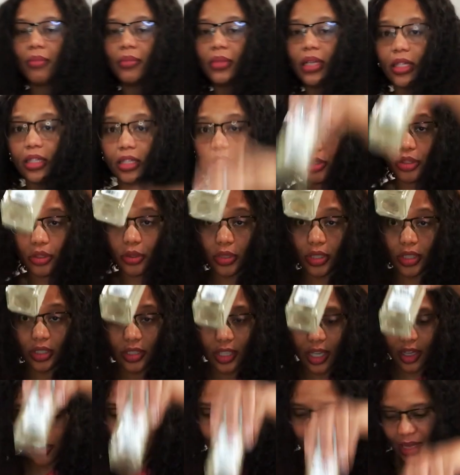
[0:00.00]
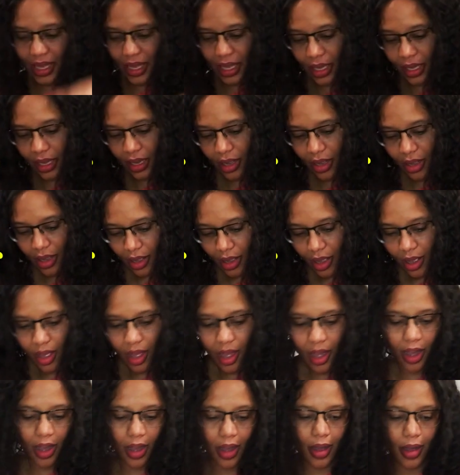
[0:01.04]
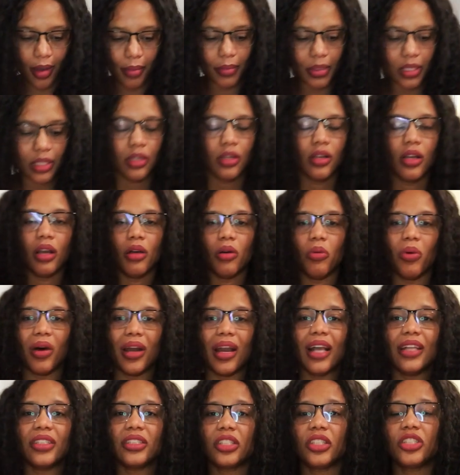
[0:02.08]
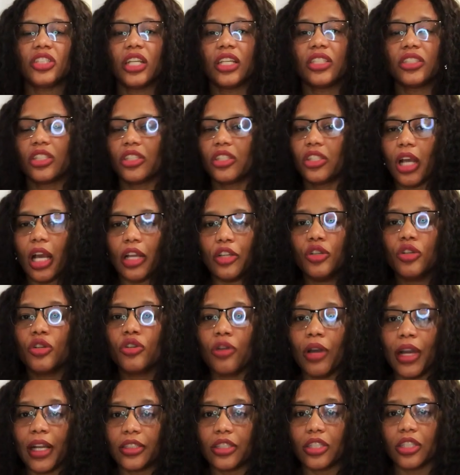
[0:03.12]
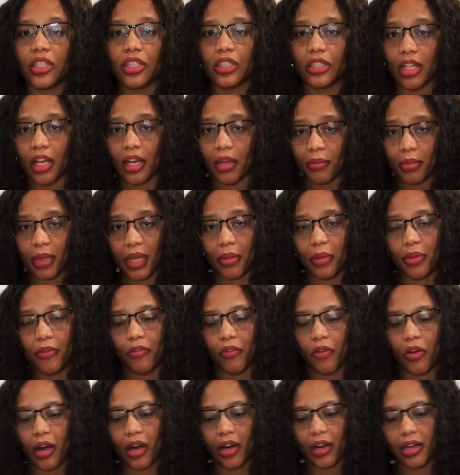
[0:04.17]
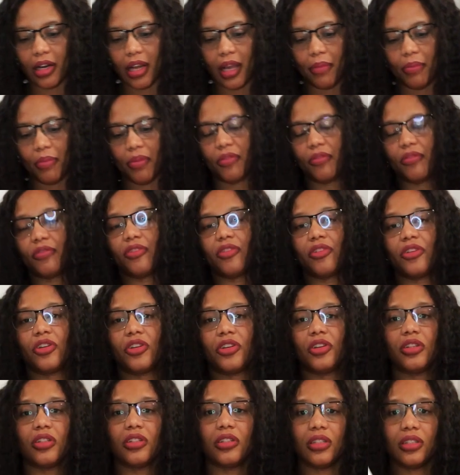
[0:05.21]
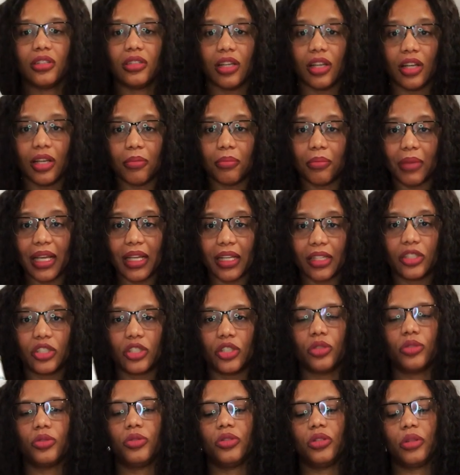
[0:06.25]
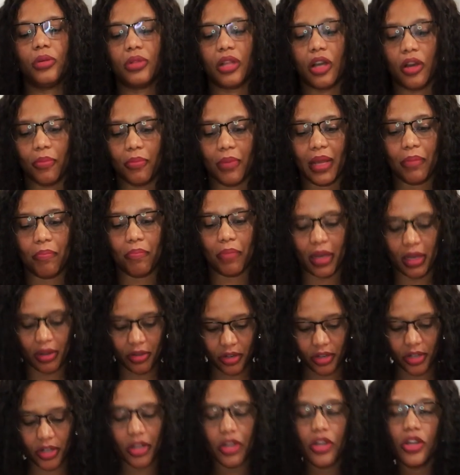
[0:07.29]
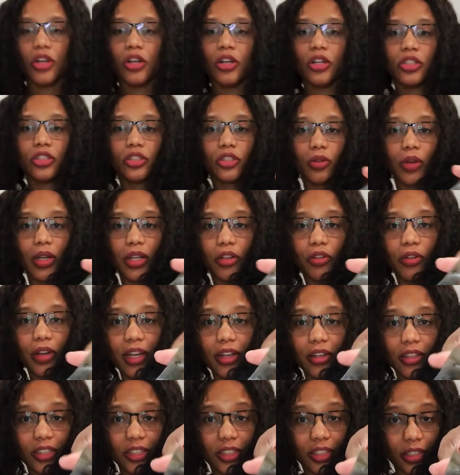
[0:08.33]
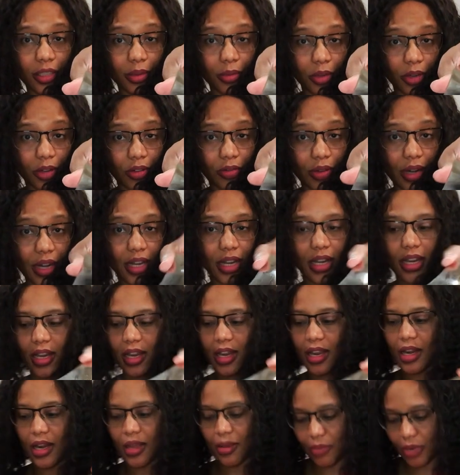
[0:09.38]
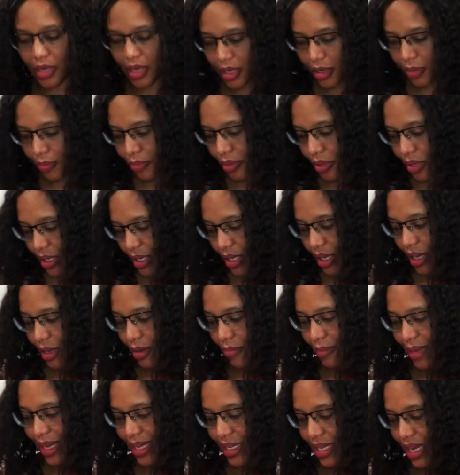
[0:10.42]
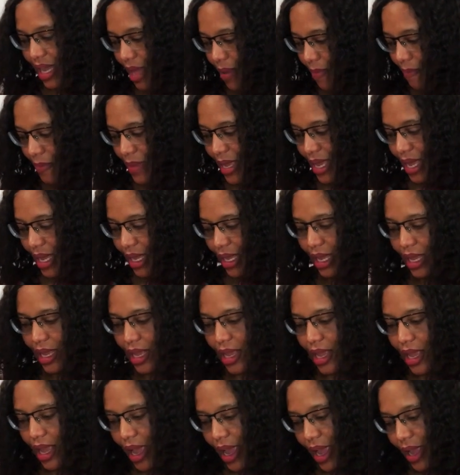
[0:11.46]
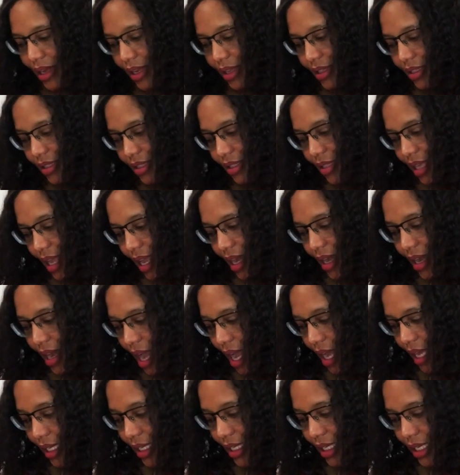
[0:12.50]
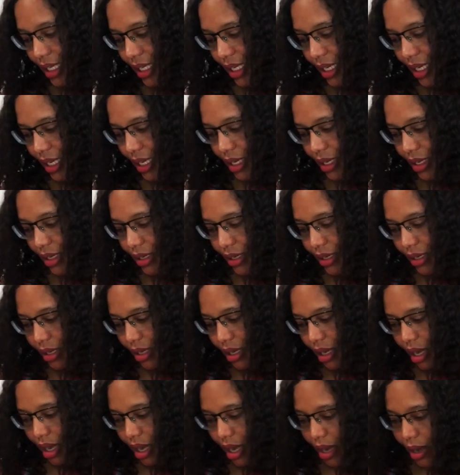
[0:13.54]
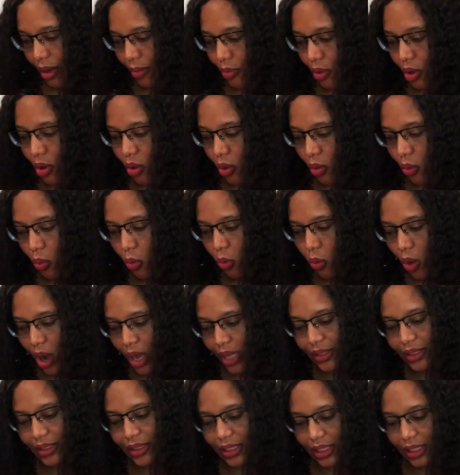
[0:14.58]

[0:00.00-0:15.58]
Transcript: I'm gonna do the nutmeg. Um, what I suggest is that you grated the nutmeg before. I prefer the nutmeg to the nutmeg powder. So I grated some already and I'm gonna put in my nutmeg. And it's saying I need um, one